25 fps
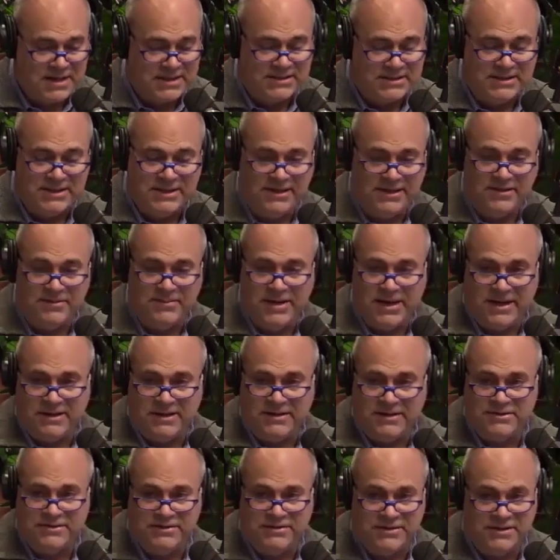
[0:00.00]
senior
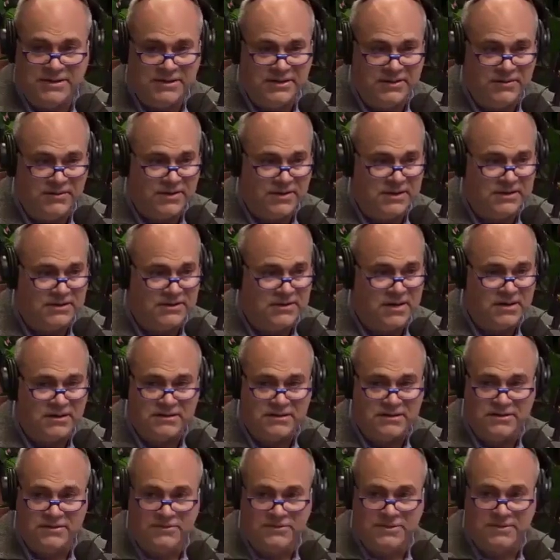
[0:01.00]
managers and you want to
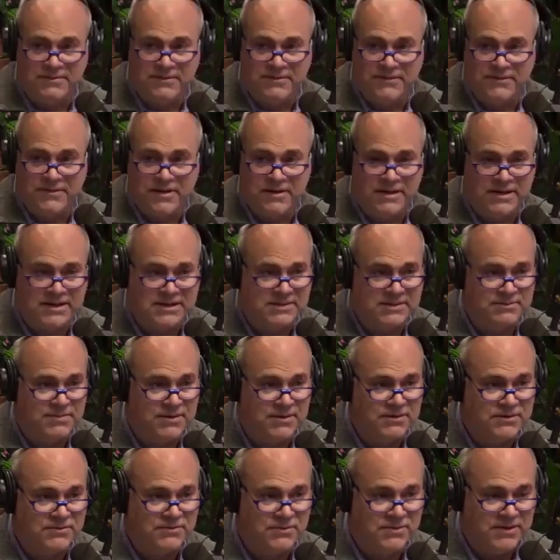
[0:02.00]
talk to some of our
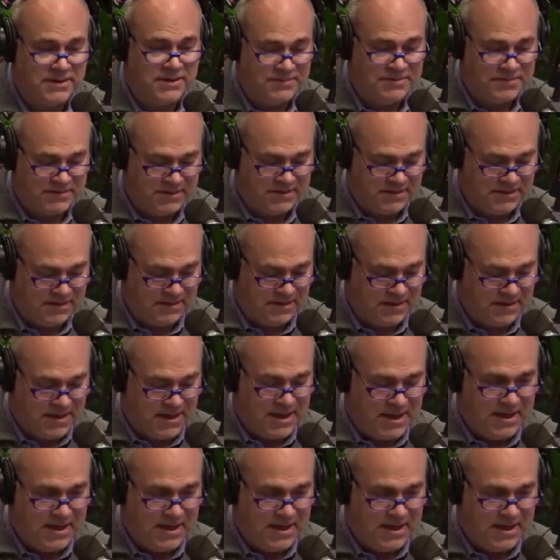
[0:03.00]
experts, we're able to